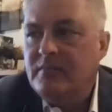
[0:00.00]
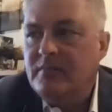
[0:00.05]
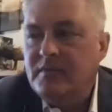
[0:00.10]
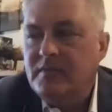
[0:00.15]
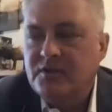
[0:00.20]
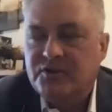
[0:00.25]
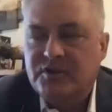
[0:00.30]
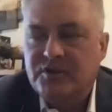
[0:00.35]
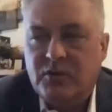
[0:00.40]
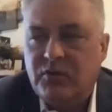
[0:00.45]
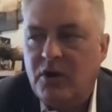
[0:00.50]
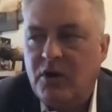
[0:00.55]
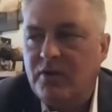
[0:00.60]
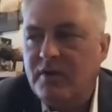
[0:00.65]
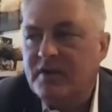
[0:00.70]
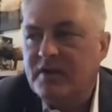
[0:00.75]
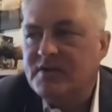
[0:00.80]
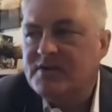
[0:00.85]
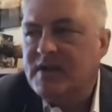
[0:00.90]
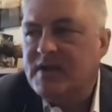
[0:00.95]
She
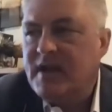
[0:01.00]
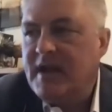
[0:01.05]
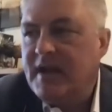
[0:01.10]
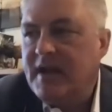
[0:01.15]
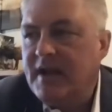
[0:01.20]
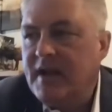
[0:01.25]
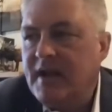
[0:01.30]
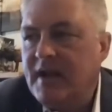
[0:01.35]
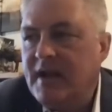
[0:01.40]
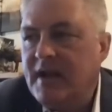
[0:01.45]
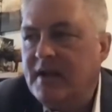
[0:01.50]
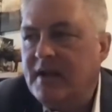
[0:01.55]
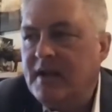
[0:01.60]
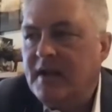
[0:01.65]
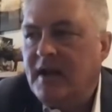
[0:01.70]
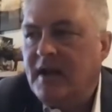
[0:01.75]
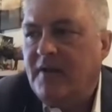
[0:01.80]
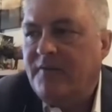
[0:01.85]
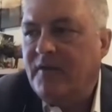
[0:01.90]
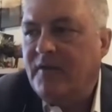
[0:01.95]
quoted saying,
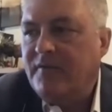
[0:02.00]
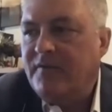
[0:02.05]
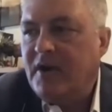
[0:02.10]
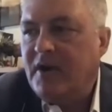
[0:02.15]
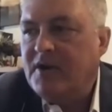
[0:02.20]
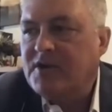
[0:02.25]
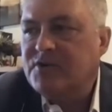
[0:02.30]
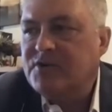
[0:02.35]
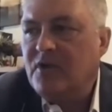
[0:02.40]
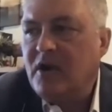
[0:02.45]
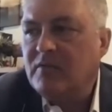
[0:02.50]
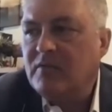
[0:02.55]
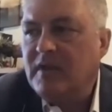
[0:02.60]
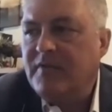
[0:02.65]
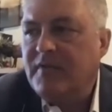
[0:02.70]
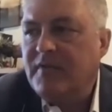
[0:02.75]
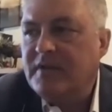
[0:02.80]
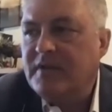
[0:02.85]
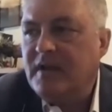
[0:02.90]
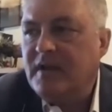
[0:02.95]
I feel very strongly
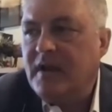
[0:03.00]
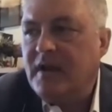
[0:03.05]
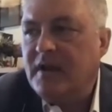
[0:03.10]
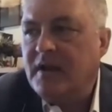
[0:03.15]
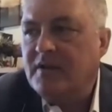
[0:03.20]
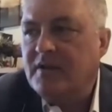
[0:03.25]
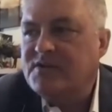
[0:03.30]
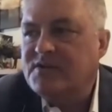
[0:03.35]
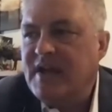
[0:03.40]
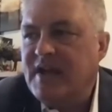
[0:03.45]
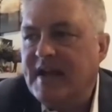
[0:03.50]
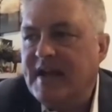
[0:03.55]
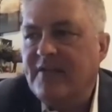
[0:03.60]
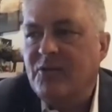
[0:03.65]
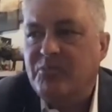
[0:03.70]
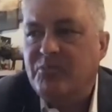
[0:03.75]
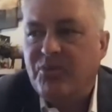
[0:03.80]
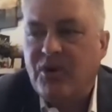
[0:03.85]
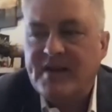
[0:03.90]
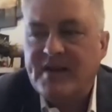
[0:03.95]
that setting
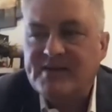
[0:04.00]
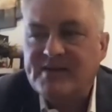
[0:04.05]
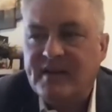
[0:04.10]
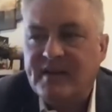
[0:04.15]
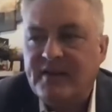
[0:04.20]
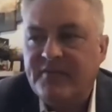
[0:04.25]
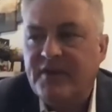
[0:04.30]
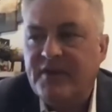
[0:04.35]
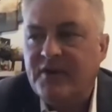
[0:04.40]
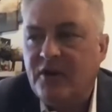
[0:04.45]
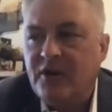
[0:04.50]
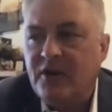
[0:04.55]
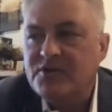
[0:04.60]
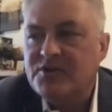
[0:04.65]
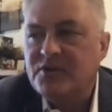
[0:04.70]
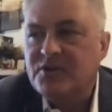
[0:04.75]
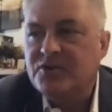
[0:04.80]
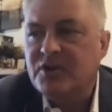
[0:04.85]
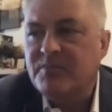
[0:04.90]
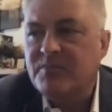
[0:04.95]
the precedent that
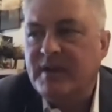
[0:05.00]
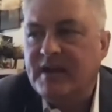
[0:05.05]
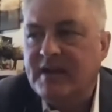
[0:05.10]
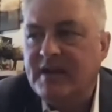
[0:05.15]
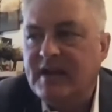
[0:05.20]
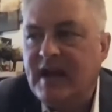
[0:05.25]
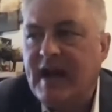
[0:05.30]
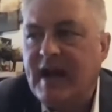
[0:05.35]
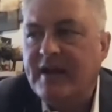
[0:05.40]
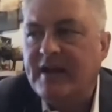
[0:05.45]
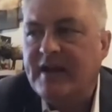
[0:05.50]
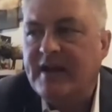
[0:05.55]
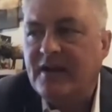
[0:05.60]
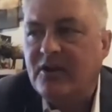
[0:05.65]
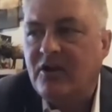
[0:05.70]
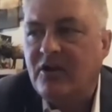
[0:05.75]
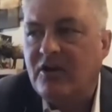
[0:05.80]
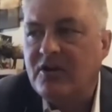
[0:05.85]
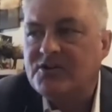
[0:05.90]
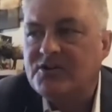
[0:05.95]
nurses should be indicted and
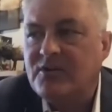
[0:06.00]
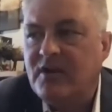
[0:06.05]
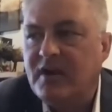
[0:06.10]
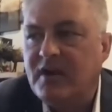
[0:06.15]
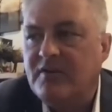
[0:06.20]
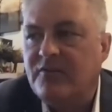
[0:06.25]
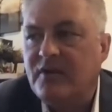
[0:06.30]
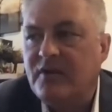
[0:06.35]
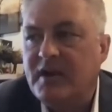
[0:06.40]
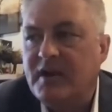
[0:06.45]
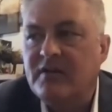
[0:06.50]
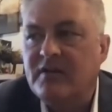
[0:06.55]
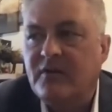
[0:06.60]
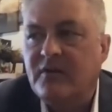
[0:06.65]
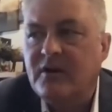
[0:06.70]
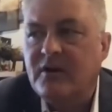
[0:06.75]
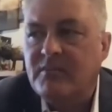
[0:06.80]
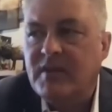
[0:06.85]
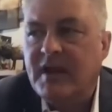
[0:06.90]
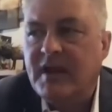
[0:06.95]
incarcerated for
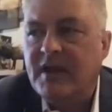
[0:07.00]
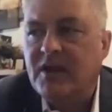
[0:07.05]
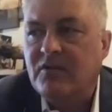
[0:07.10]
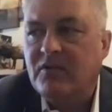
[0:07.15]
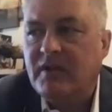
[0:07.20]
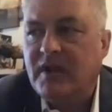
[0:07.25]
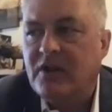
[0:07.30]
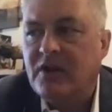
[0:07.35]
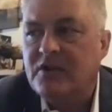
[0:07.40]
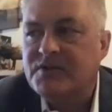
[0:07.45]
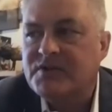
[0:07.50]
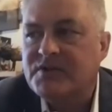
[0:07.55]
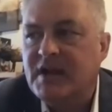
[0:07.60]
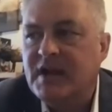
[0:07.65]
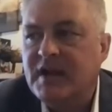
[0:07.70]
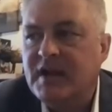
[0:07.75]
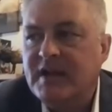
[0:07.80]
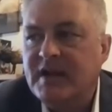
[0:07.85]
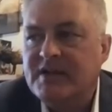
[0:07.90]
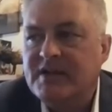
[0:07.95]
inadvertent medical errors
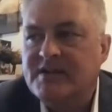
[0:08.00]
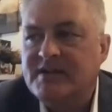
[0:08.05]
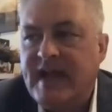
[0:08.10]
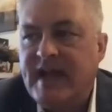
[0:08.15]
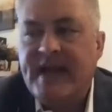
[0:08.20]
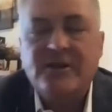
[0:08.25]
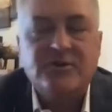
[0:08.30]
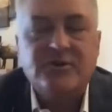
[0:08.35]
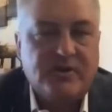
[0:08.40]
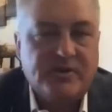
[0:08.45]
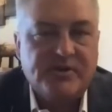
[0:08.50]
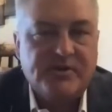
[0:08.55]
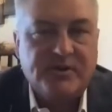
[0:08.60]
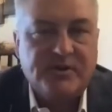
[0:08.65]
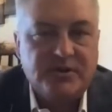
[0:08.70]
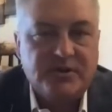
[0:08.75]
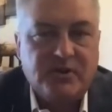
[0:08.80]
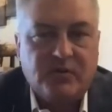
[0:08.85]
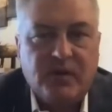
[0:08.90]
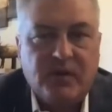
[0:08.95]
is dangerous, and
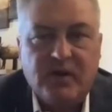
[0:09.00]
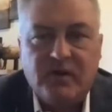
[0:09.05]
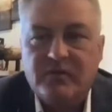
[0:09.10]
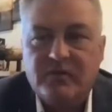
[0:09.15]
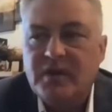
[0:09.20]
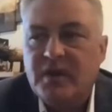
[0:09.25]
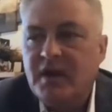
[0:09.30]
she wrote.